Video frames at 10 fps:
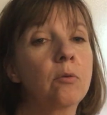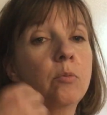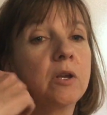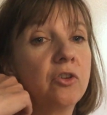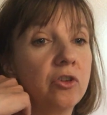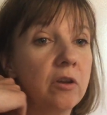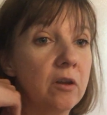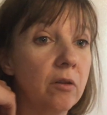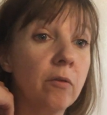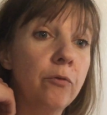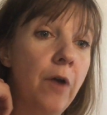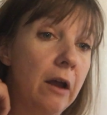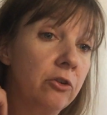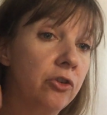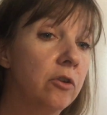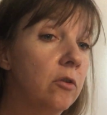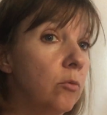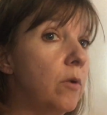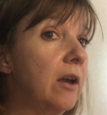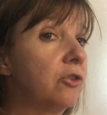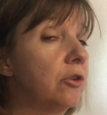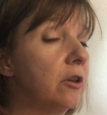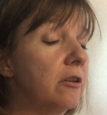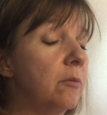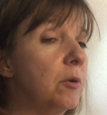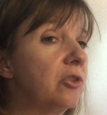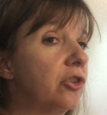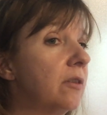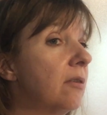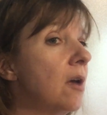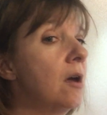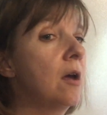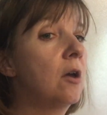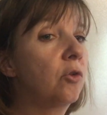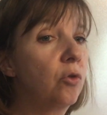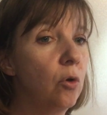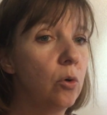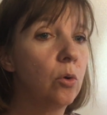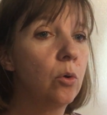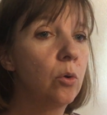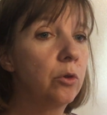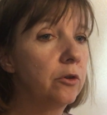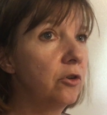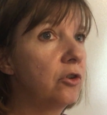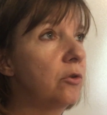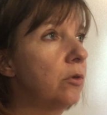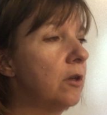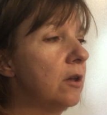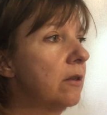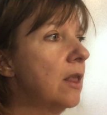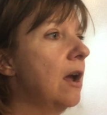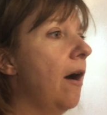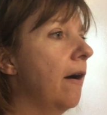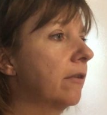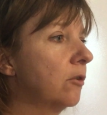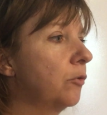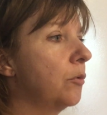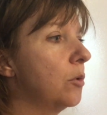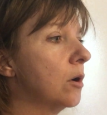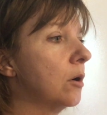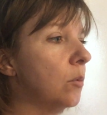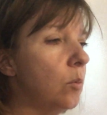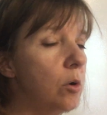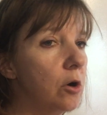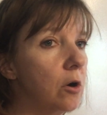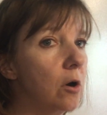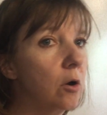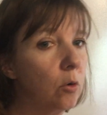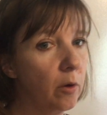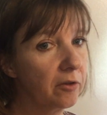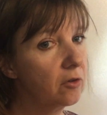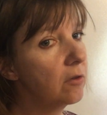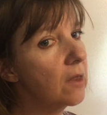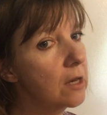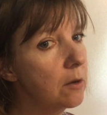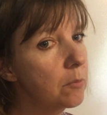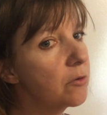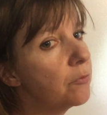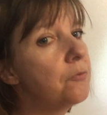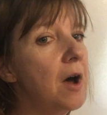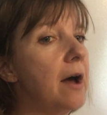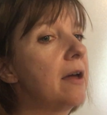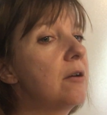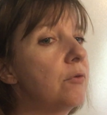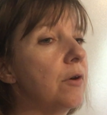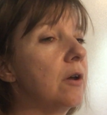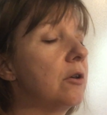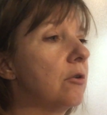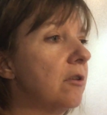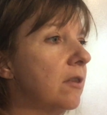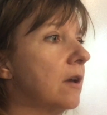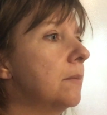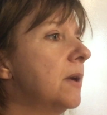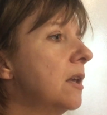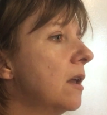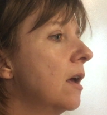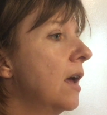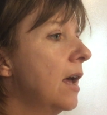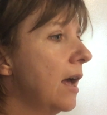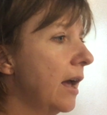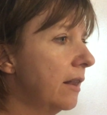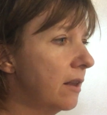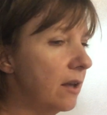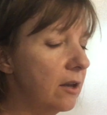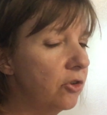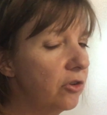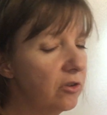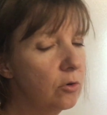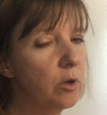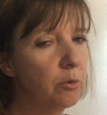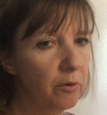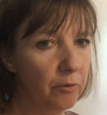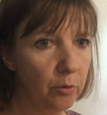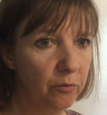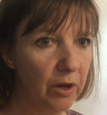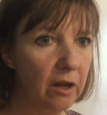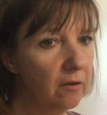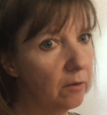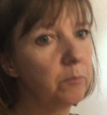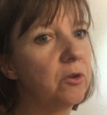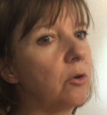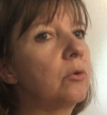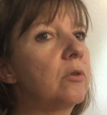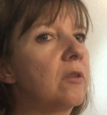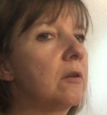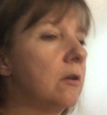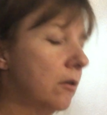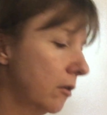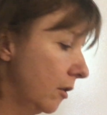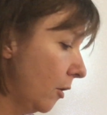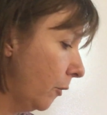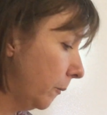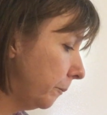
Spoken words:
which is fractions, rational expressions. So the two things they asked for were questions like number 5 on your assignment, and then just a quick review of asymptotes. So